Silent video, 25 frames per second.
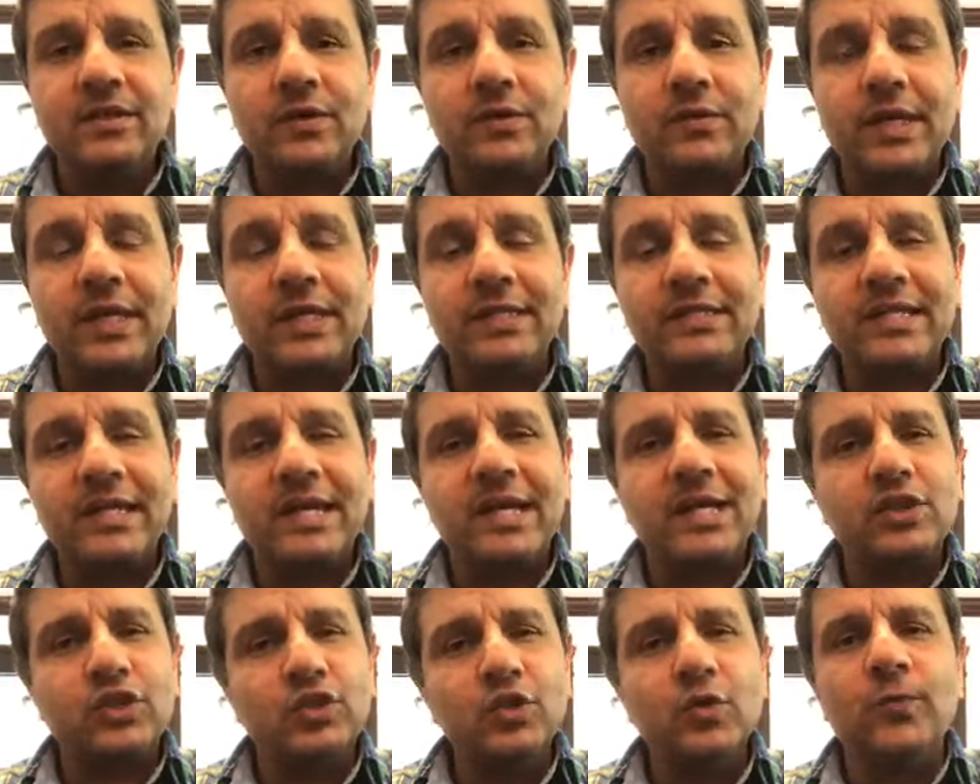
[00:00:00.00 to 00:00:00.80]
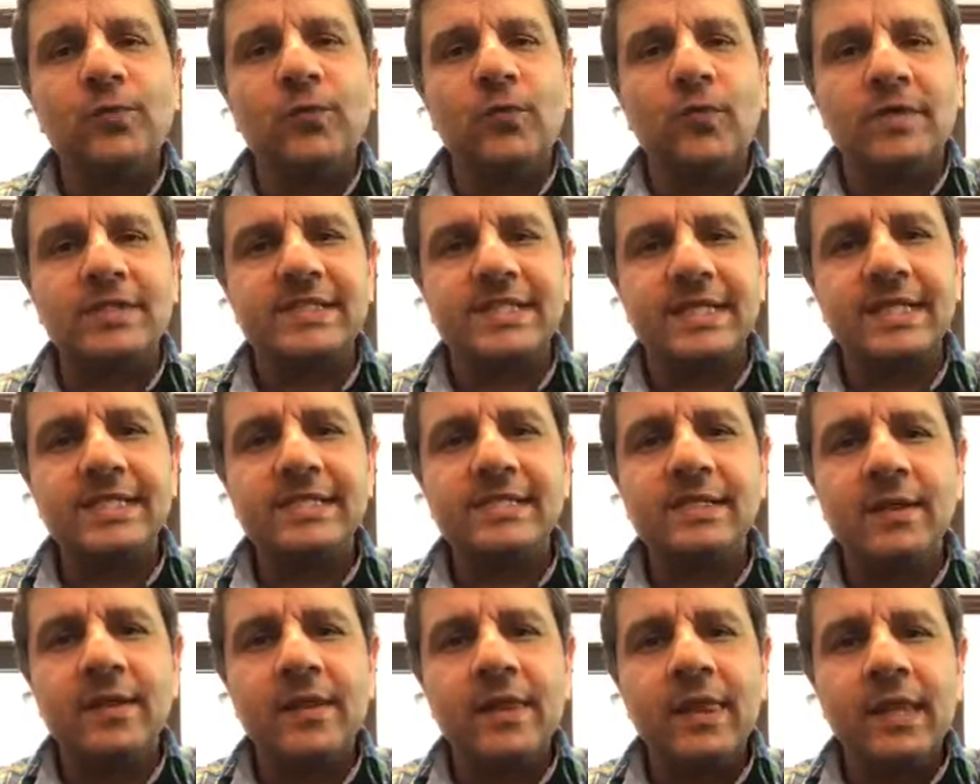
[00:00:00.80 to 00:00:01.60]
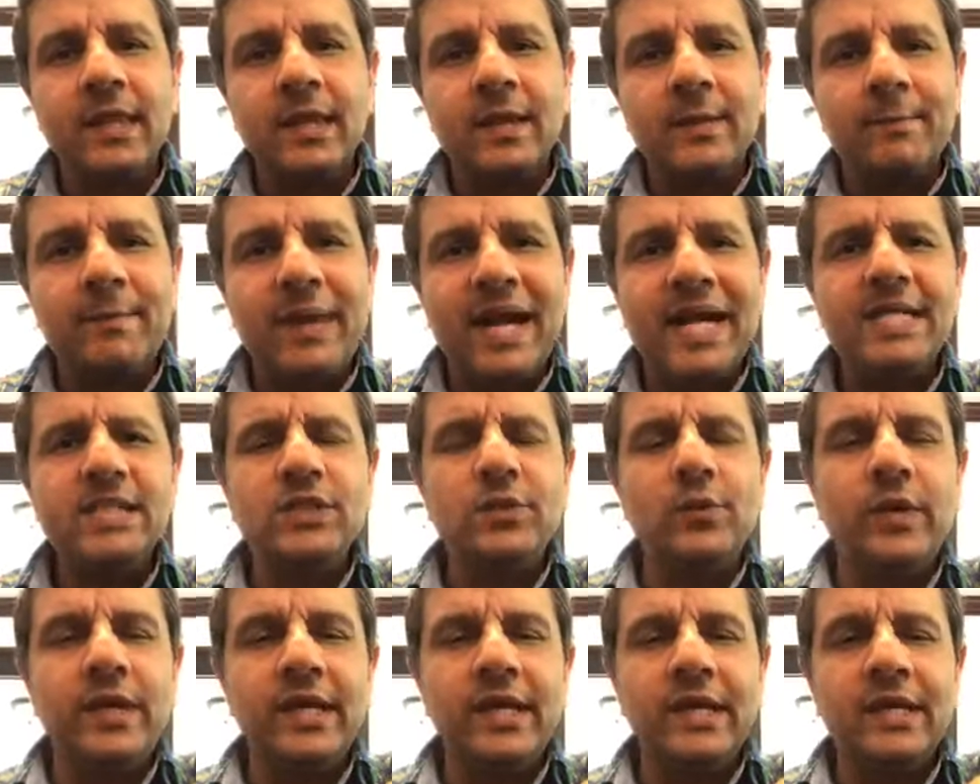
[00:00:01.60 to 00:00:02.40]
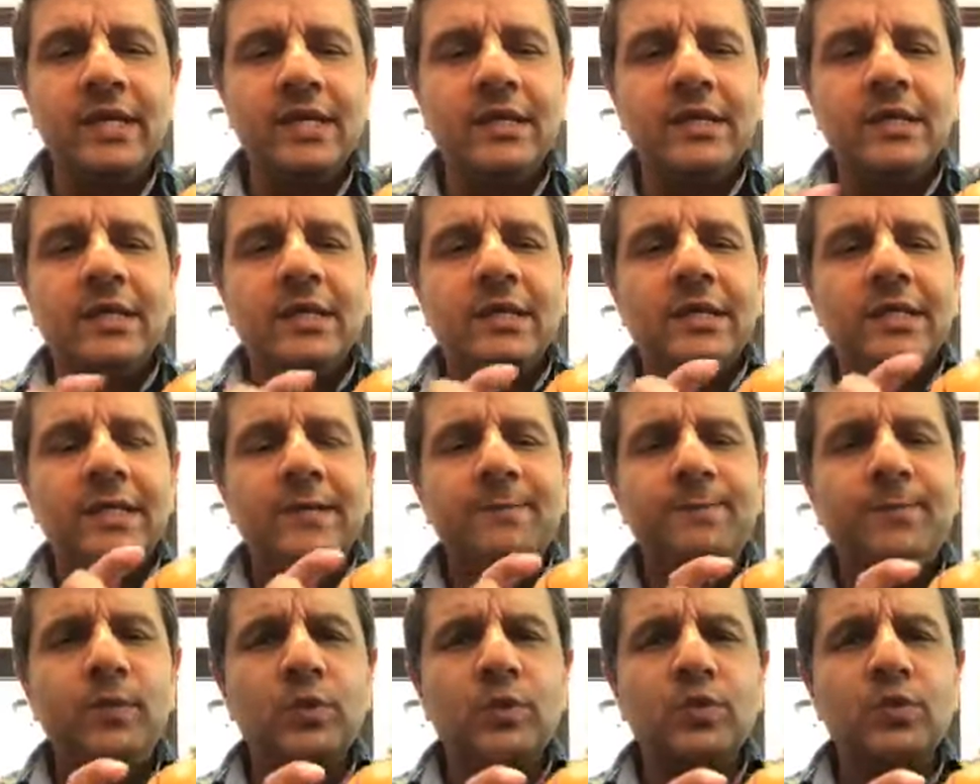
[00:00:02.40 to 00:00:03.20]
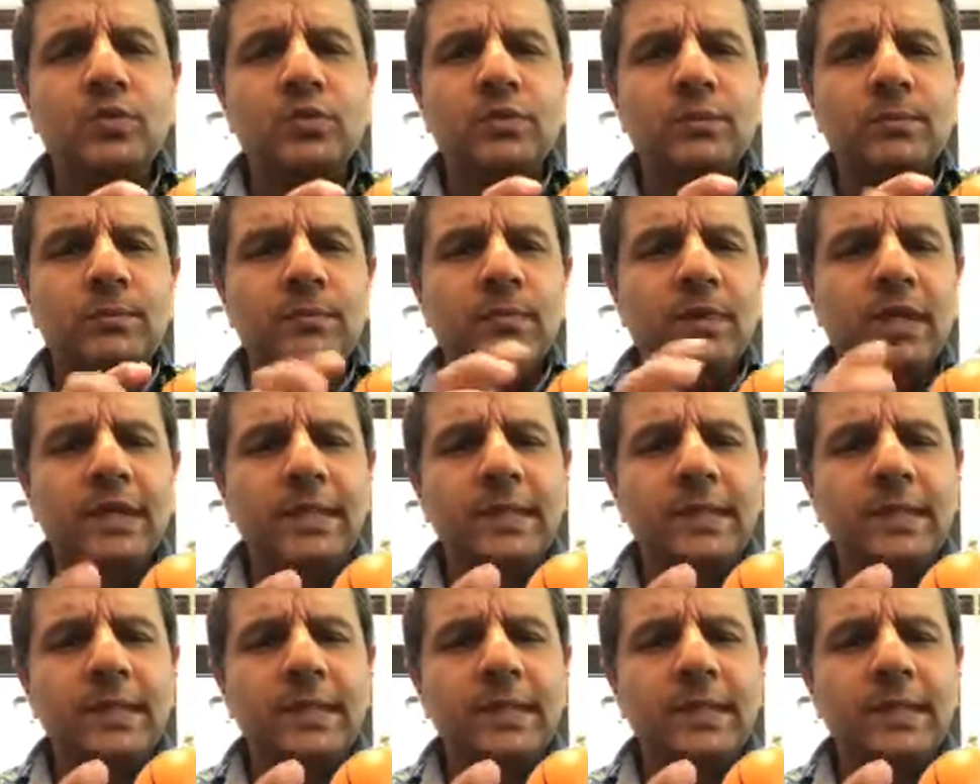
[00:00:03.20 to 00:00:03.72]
Okay, there are two forces. By the way, if you